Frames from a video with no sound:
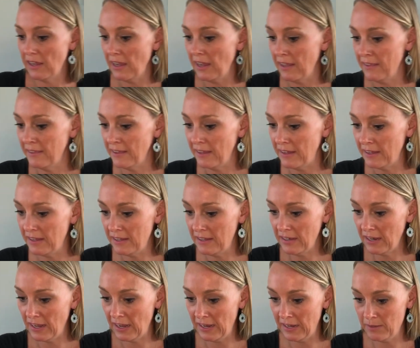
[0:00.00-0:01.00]
And
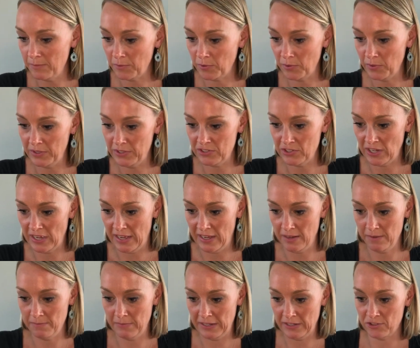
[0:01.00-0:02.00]
then I am going to
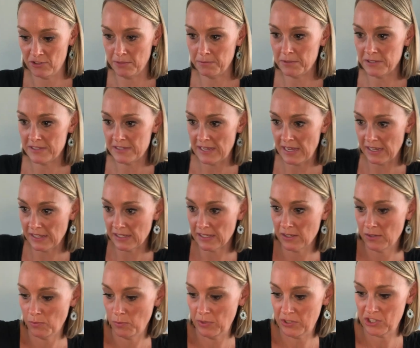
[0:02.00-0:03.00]
add my triple sec,
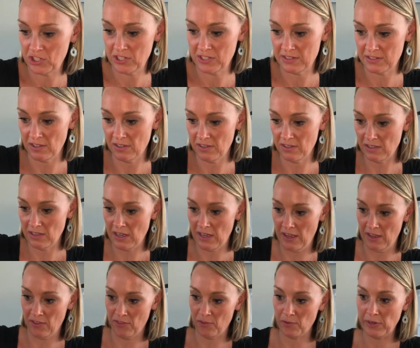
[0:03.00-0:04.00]
which is
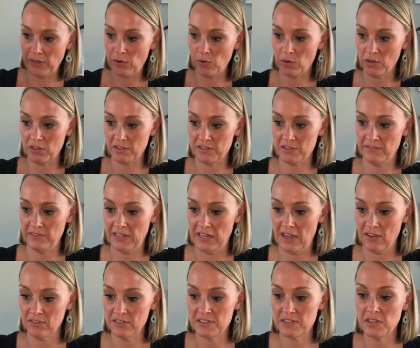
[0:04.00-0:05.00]
3/4 of an
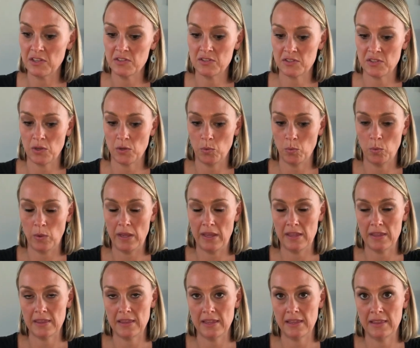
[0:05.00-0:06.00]
ounce. So
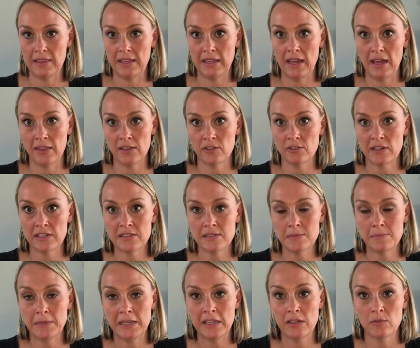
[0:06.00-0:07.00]
with the other
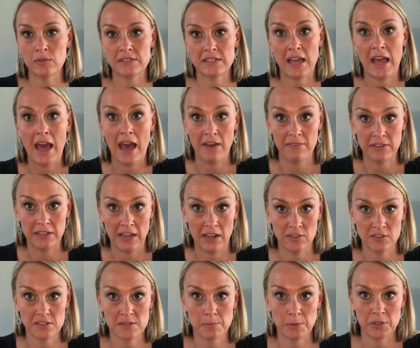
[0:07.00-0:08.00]
recipe, it was 1/2
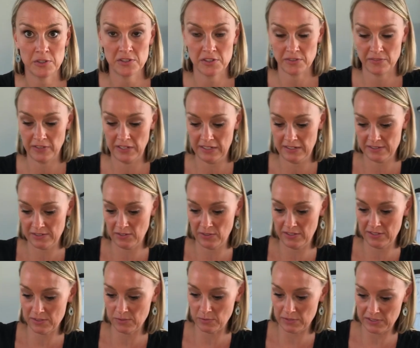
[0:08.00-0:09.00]
ounce per serving. So
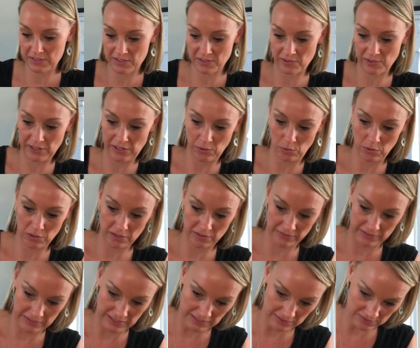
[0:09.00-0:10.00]
this one's 3/4 of
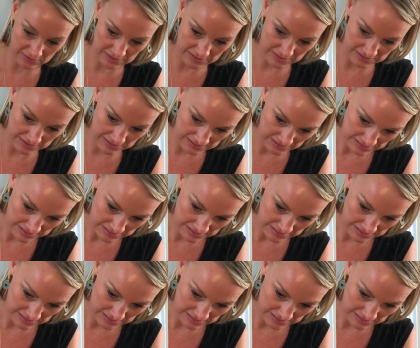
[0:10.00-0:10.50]
an ounce.